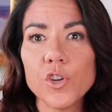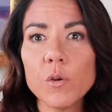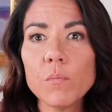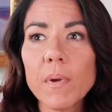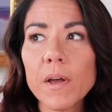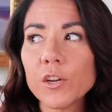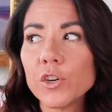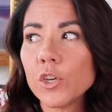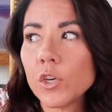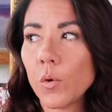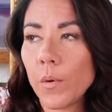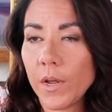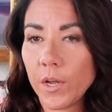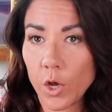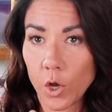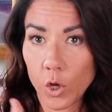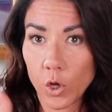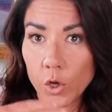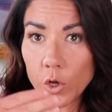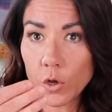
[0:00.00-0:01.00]
you by
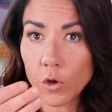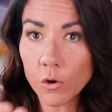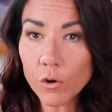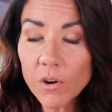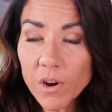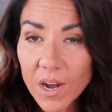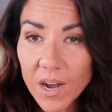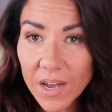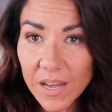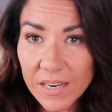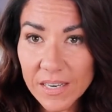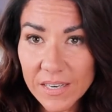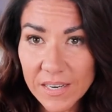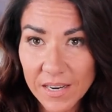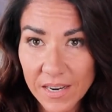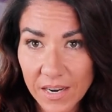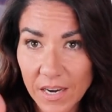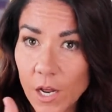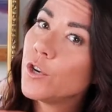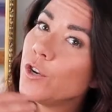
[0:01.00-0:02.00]
showing your
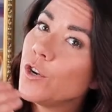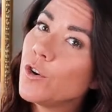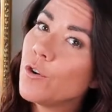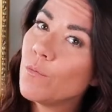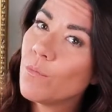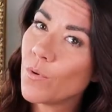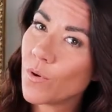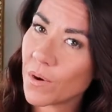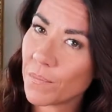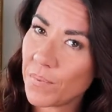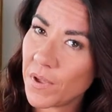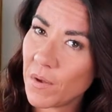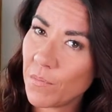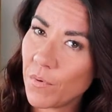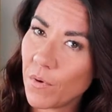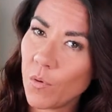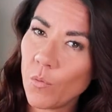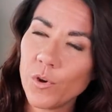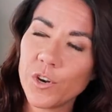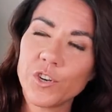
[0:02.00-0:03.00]
content to more
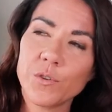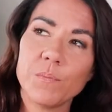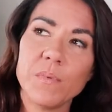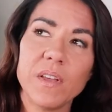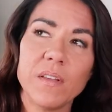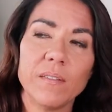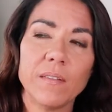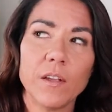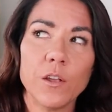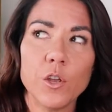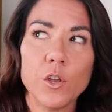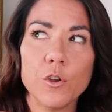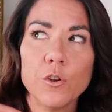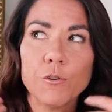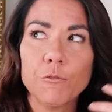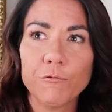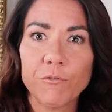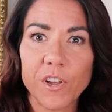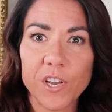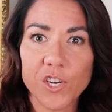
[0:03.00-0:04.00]
people, which means that
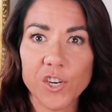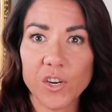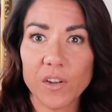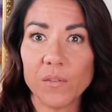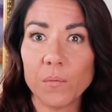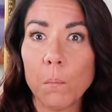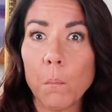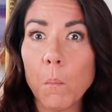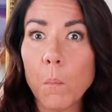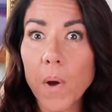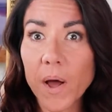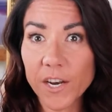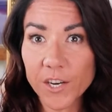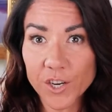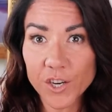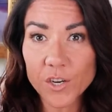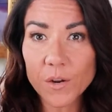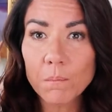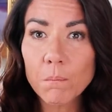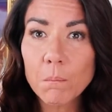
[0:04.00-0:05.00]
your reach is
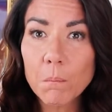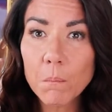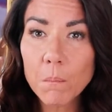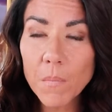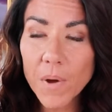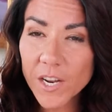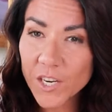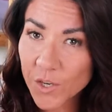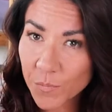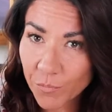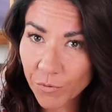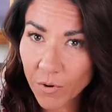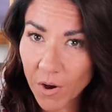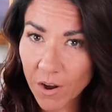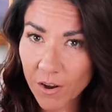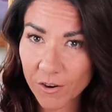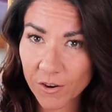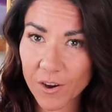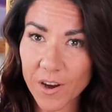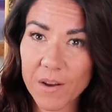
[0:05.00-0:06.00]
much, much
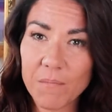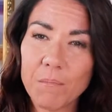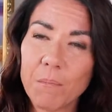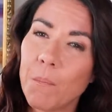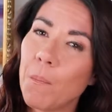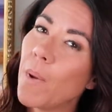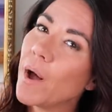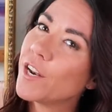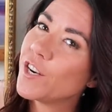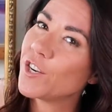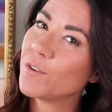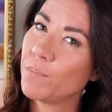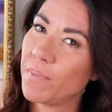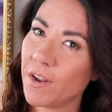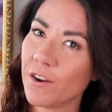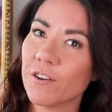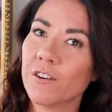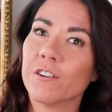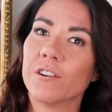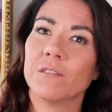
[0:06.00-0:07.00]
broader and much
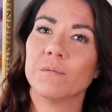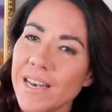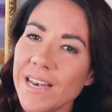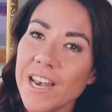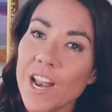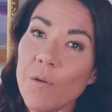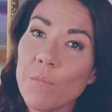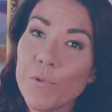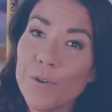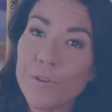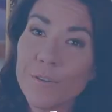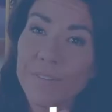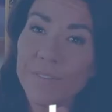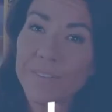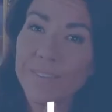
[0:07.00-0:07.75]
bigger. Number